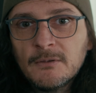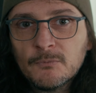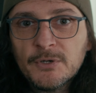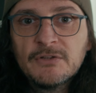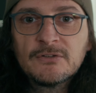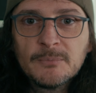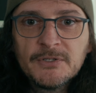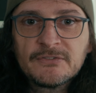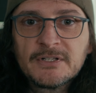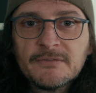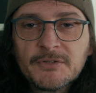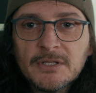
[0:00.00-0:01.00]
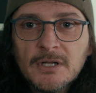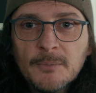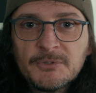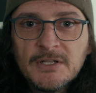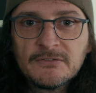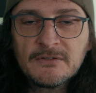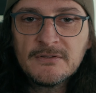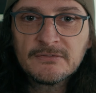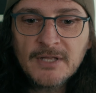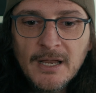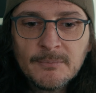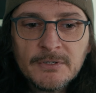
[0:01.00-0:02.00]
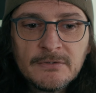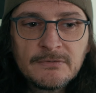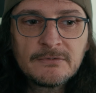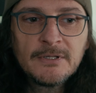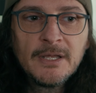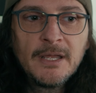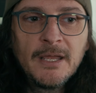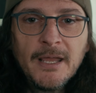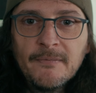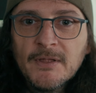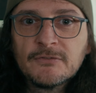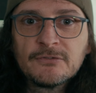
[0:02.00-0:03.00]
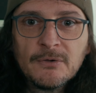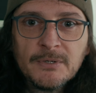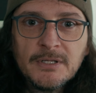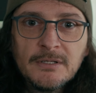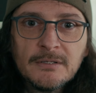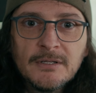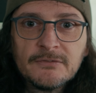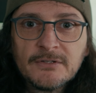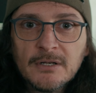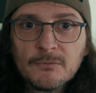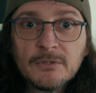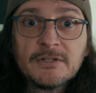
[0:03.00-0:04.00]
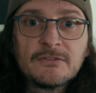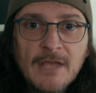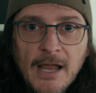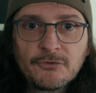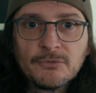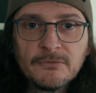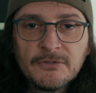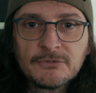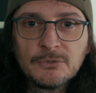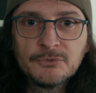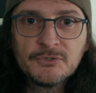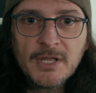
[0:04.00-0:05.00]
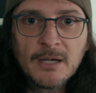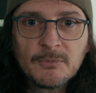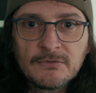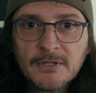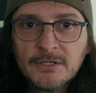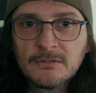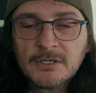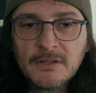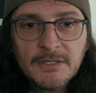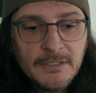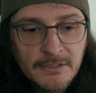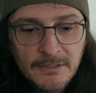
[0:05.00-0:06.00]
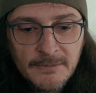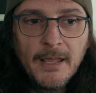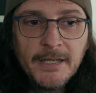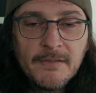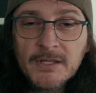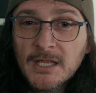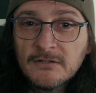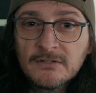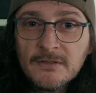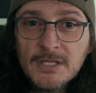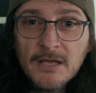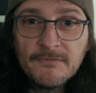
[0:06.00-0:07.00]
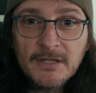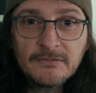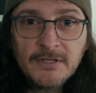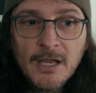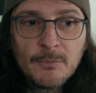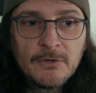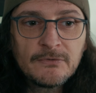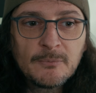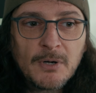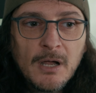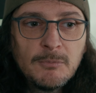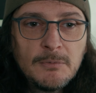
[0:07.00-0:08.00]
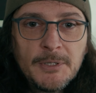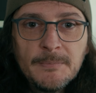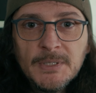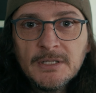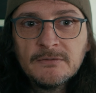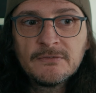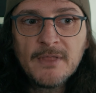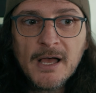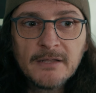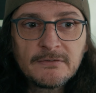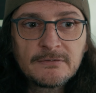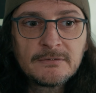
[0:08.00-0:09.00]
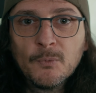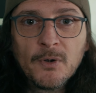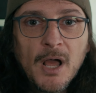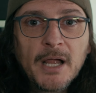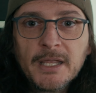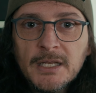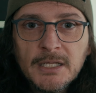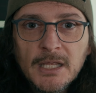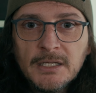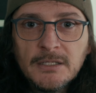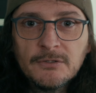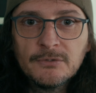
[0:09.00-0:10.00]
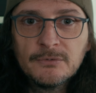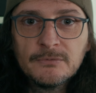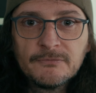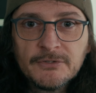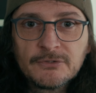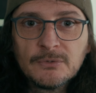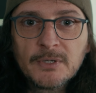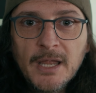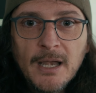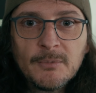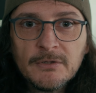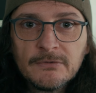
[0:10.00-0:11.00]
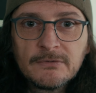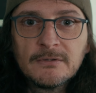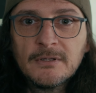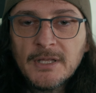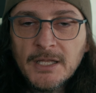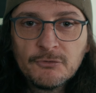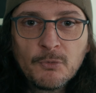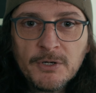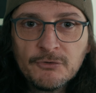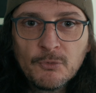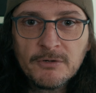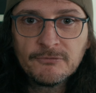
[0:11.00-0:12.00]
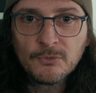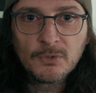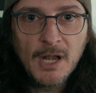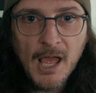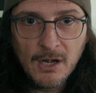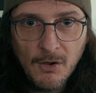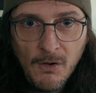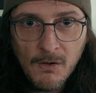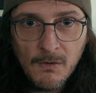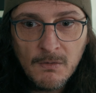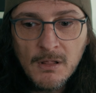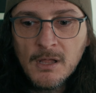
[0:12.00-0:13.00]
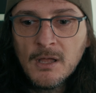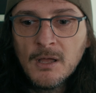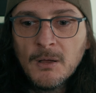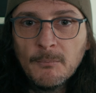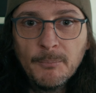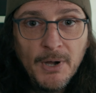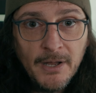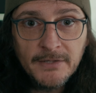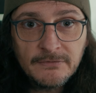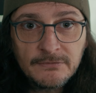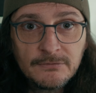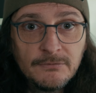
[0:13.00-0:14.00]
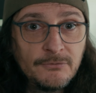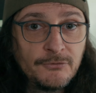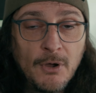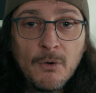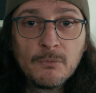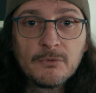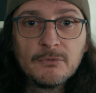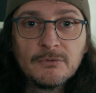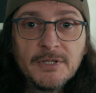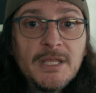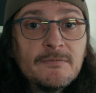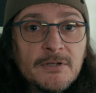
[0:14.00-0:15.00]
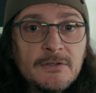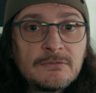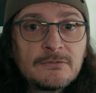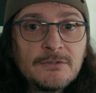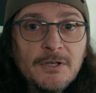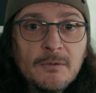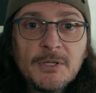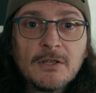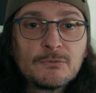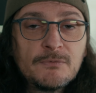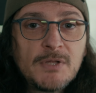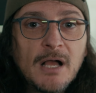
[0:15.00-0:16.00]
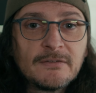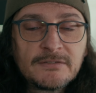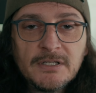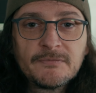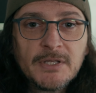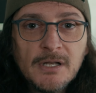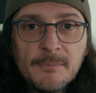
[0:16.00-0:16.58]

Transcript: reasonably significant updates to these cameras. And then Sony is going to release actual physical new cameras later on in the year. And in the case of the FX cameras, it probably means that we're not getting any new physical cameras in 2024 at all. But don't leave us, you know, because we've got significant